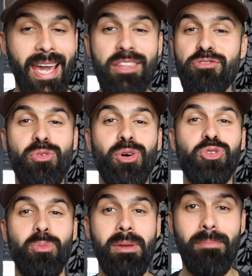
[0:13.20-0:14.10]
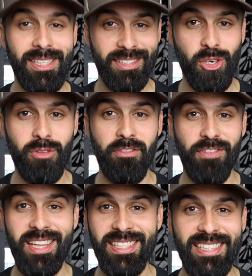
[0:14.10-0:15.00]
And if you want to be master of the
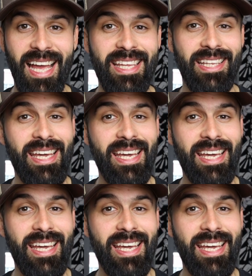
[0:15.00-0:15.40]
flat design